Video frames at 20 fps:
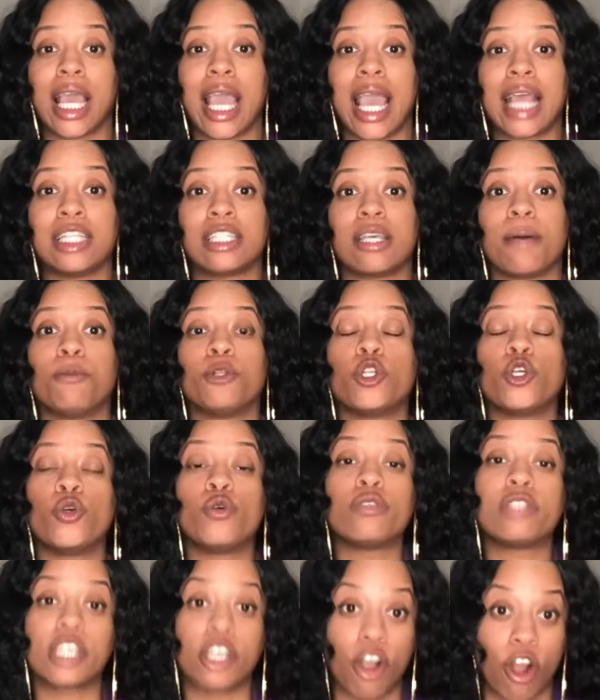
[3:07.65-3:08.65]
ends up
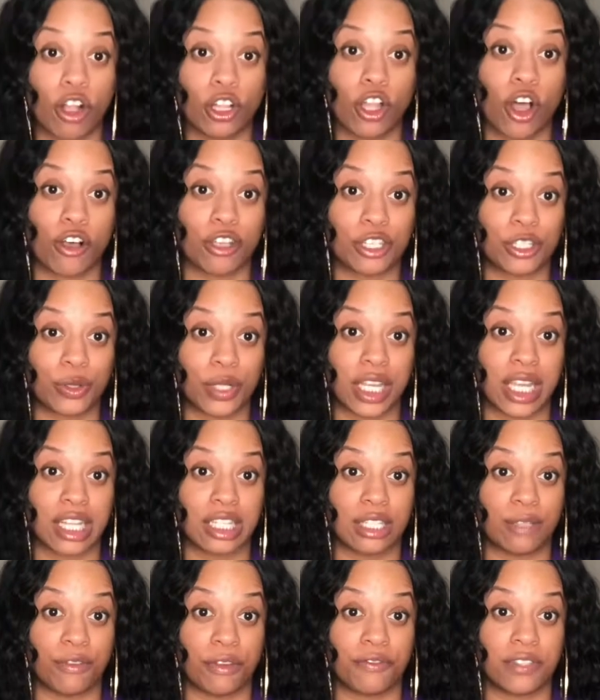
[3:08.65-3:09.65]
losing her lawsuit
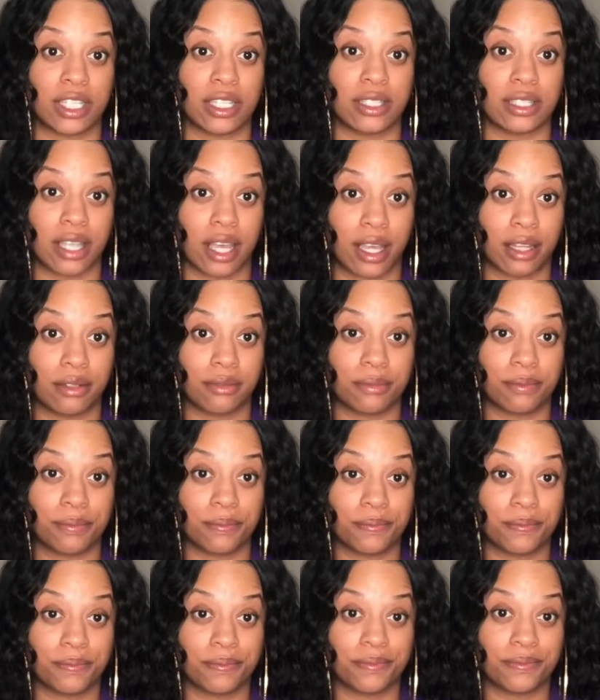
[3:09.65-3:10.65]
against 50 Cent,
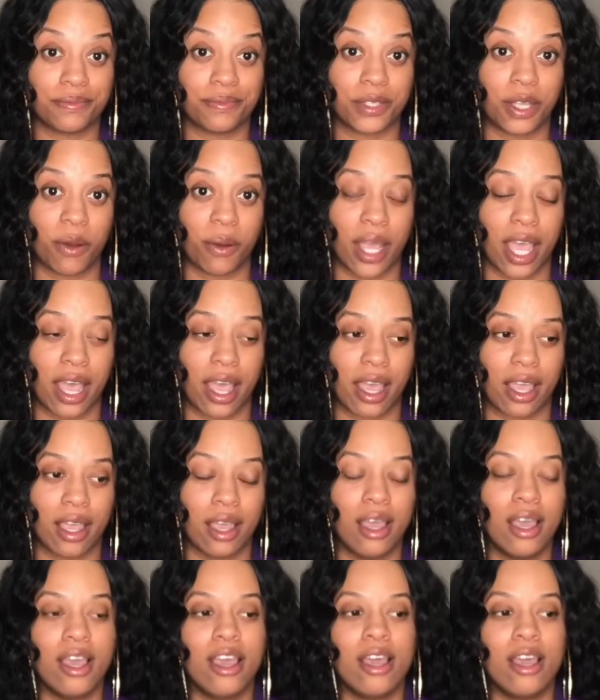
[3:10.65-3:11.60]
okay?